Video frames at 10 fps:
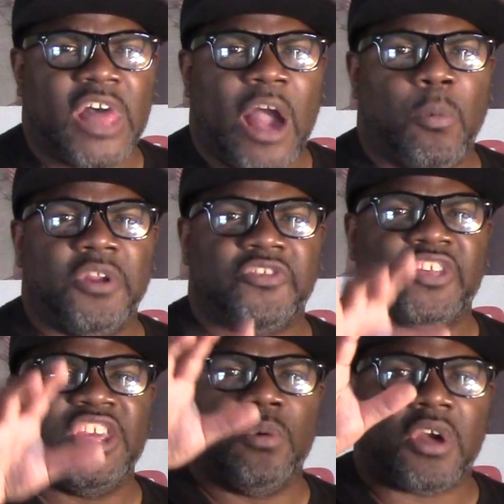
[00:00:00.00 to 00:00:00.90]
I want to
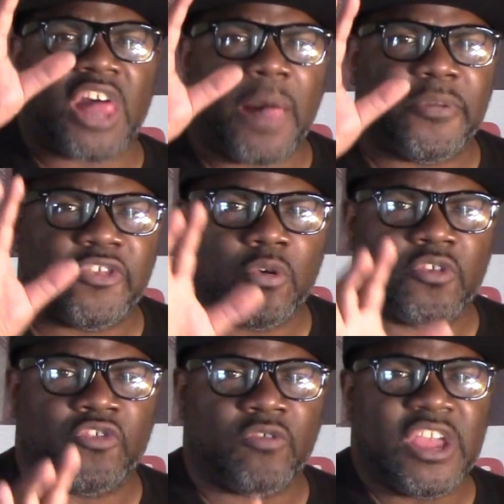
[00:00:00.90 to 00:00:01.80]
see you accomplish
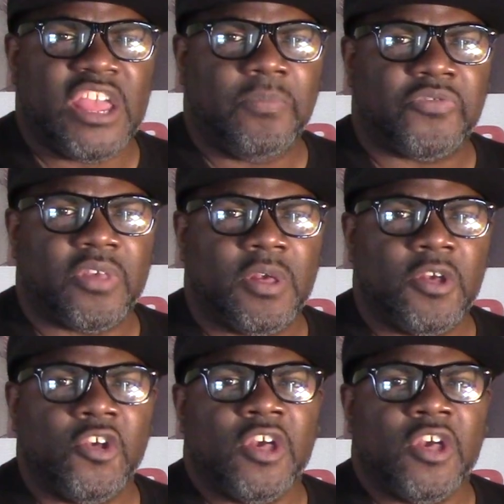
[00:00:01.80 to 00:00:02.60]
your dreams.